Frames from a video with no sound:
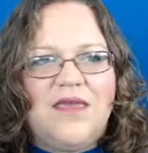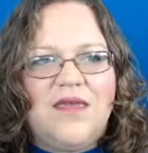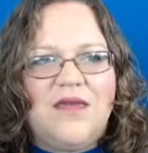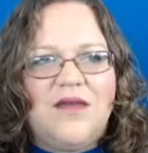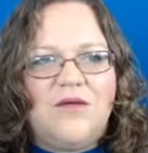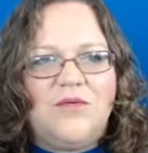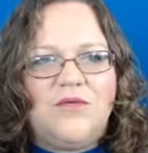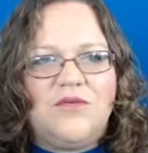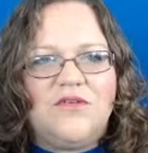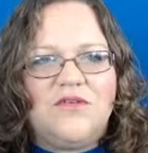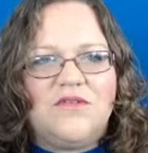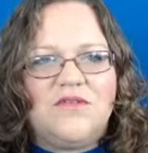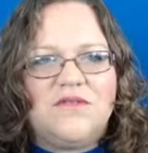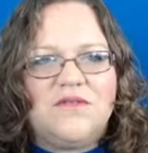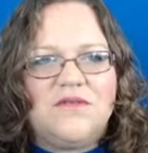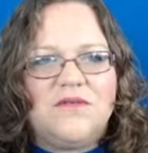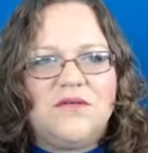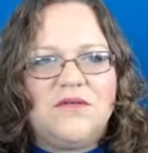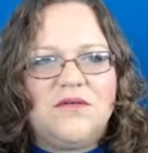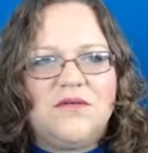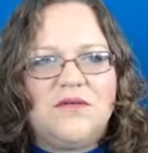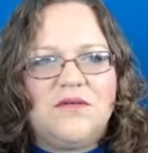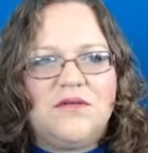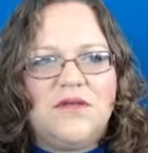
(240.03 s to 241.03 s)
here. We'll just
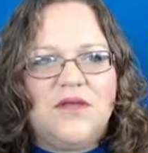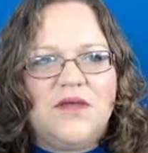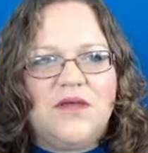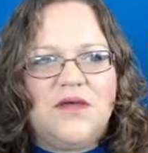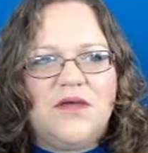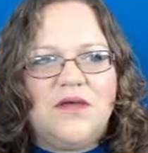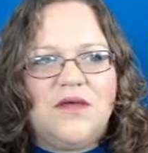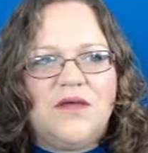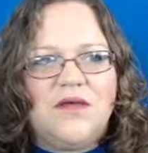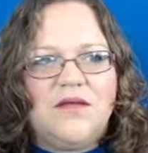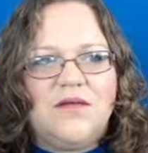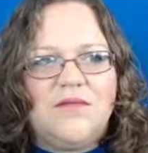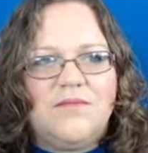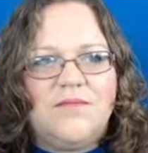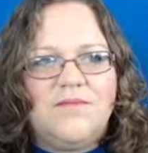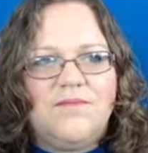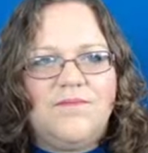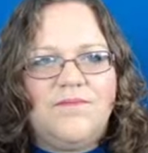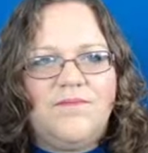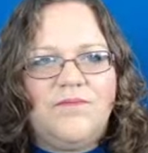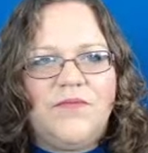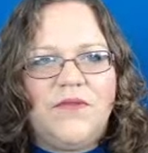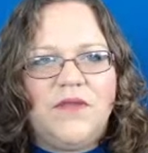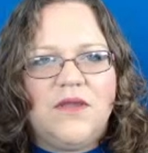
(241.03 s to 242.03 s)

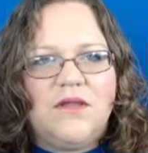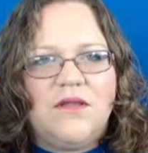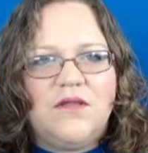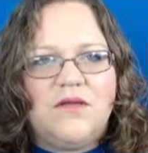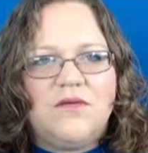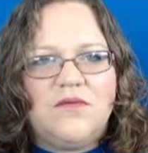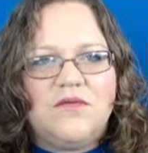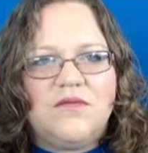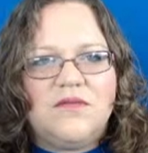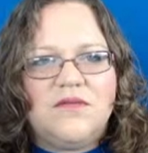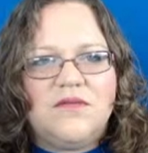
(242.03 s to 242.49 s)
close